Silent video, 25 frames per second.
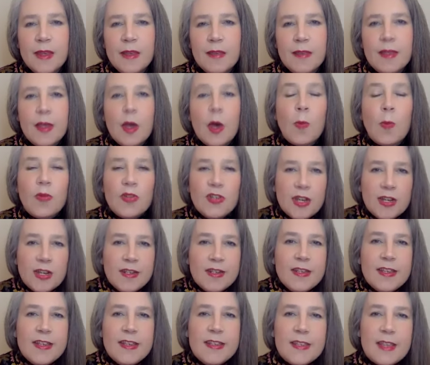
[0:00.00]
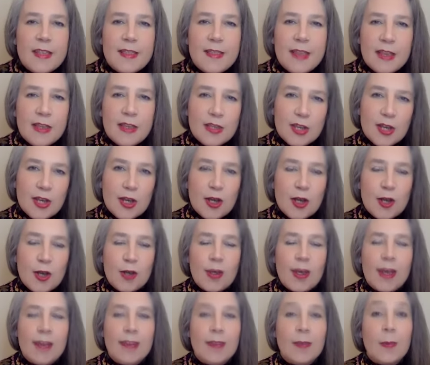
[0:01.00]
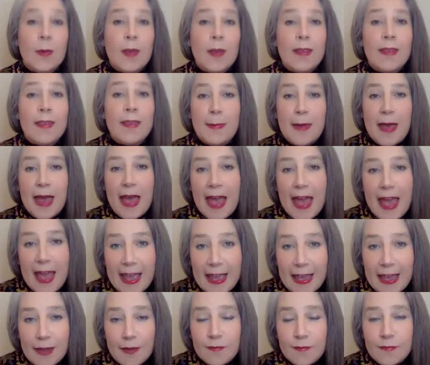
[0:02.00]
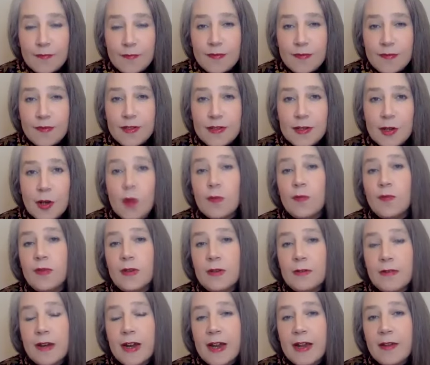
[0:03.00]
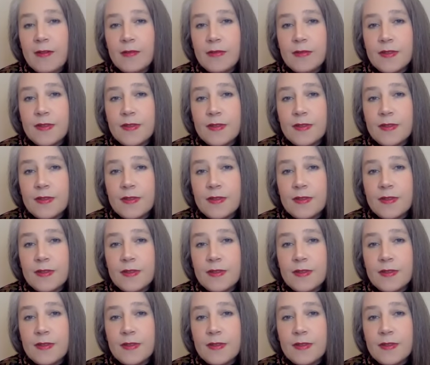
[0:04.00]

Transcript: the opportunities that they took and the way that they behaved, often around